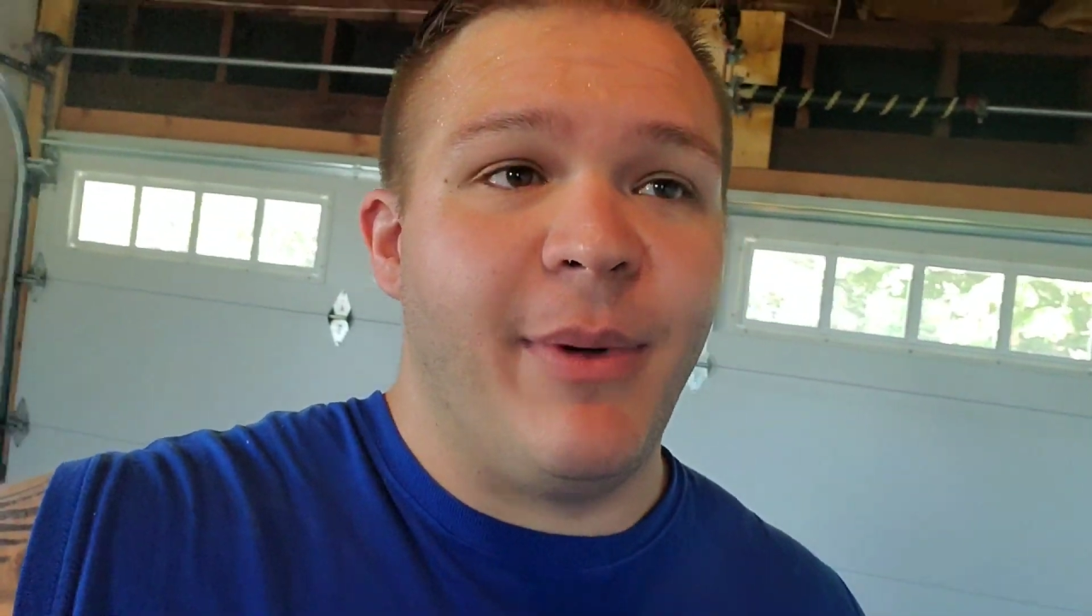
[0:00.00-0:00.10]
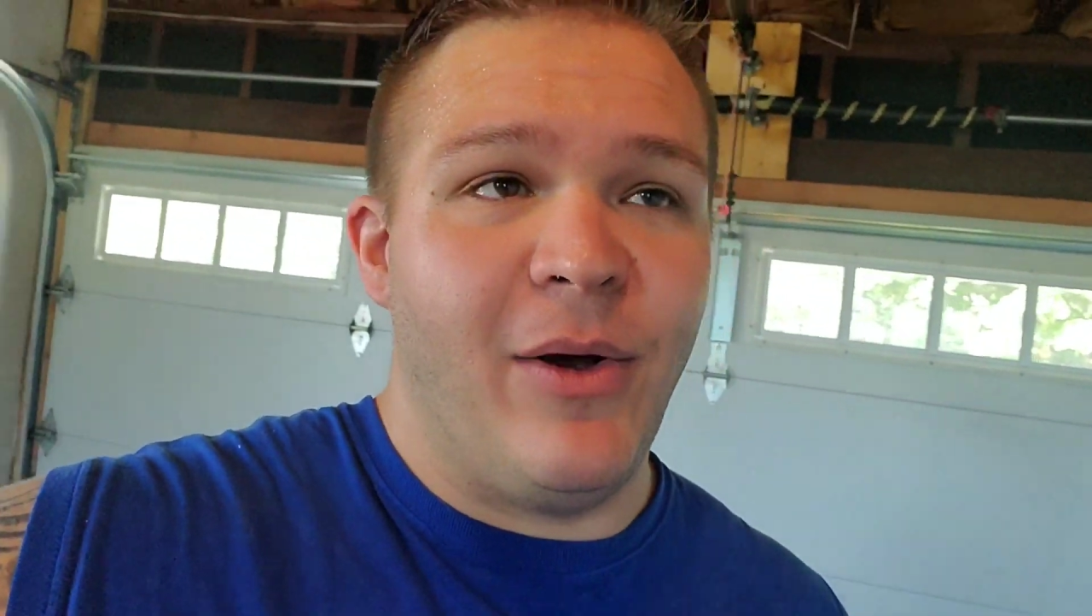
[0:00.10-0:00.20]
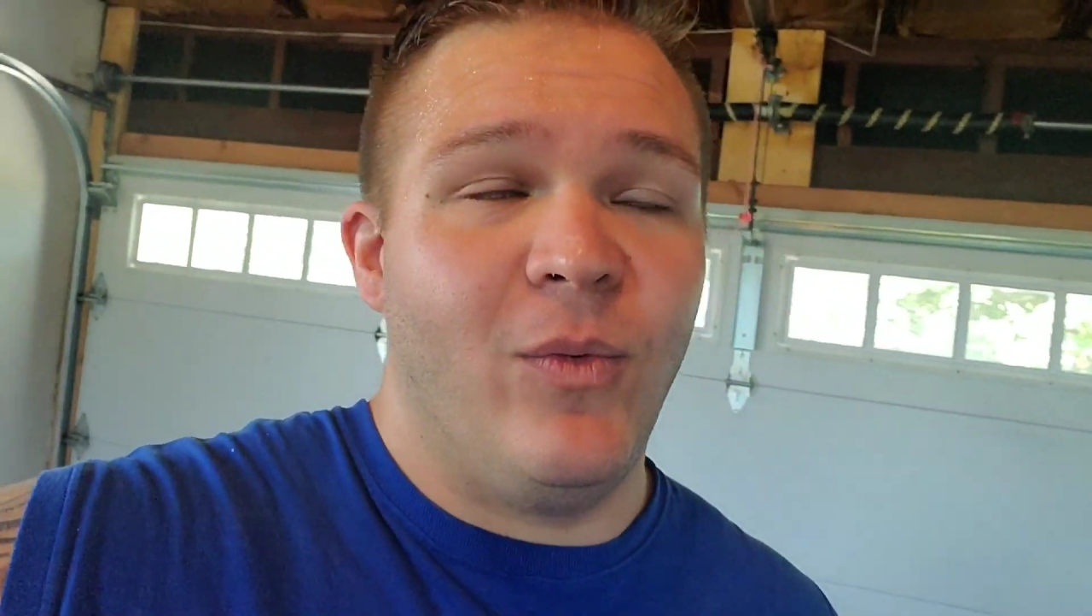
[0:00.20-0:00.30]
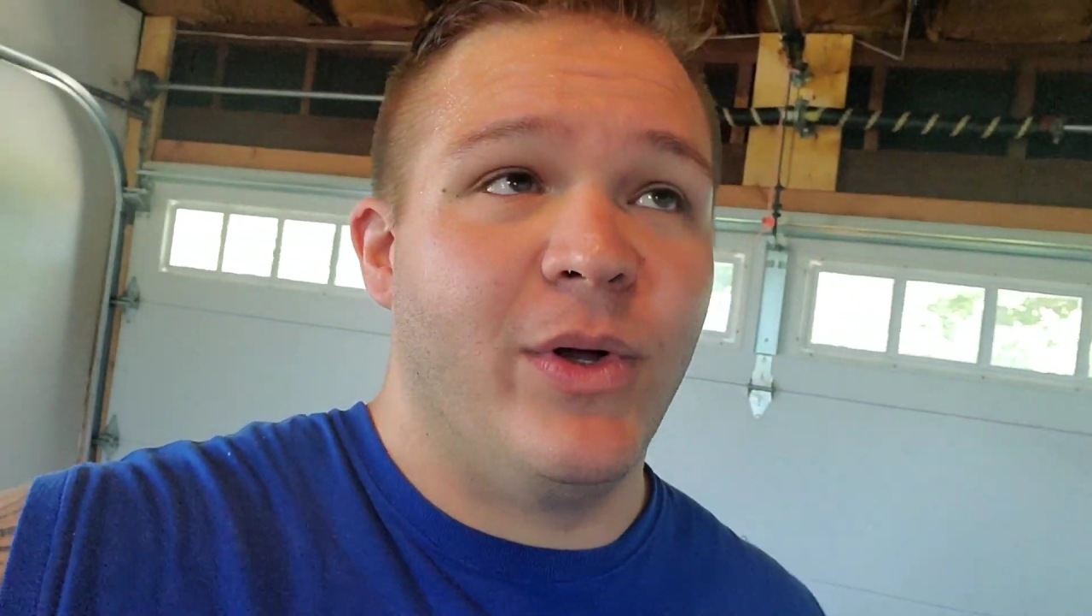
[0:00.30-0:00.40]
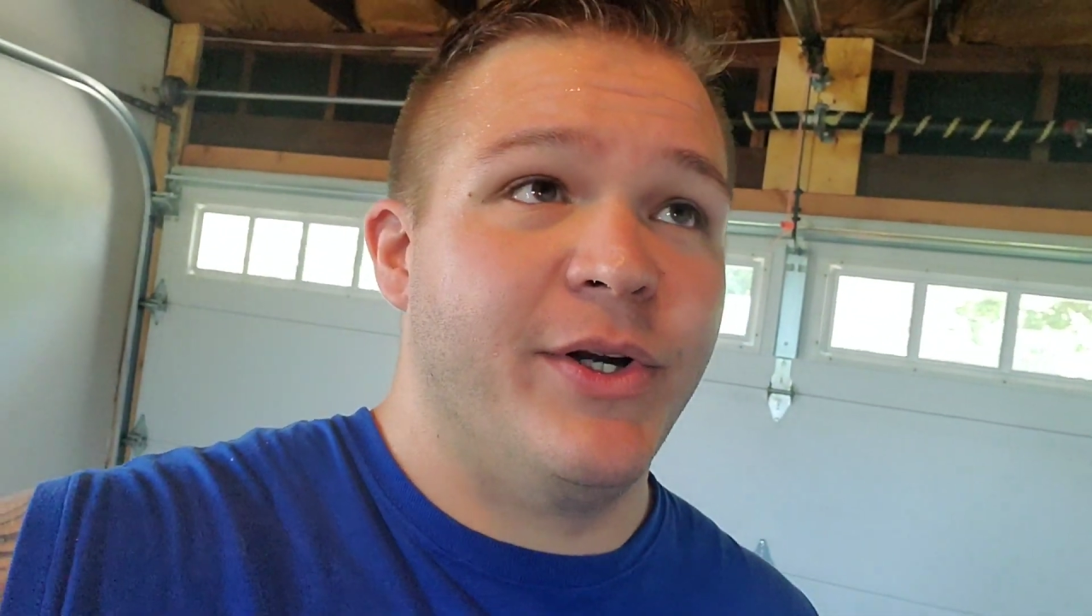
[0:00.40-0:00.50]

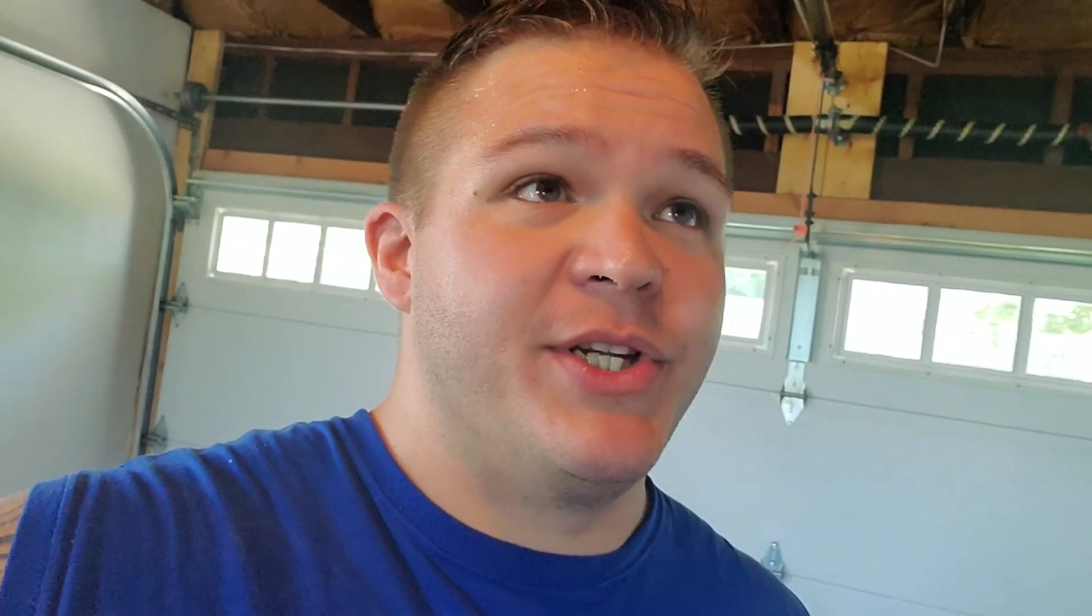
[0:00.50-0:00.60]
about water